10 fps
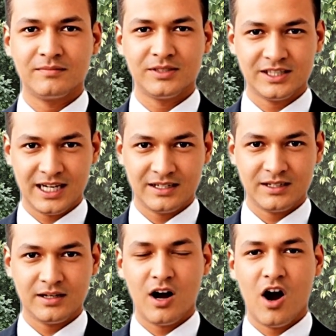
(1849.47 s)
6.
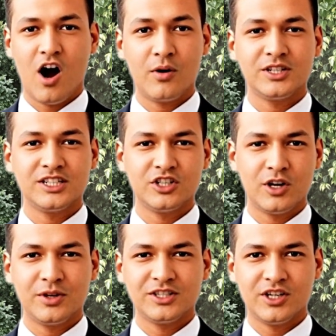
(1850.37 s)
Always
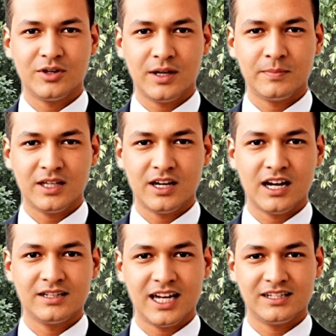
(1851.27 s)
interpret sodium in the
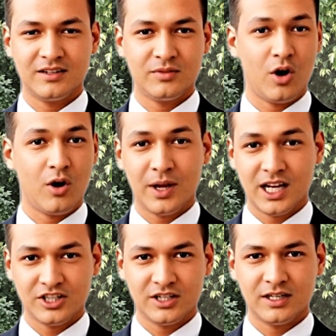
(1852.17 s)
context of the whole
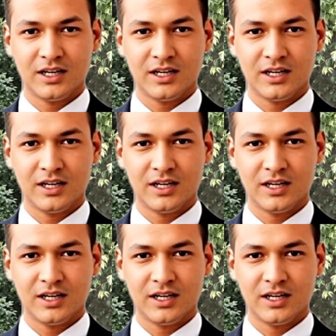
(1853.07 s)
patient.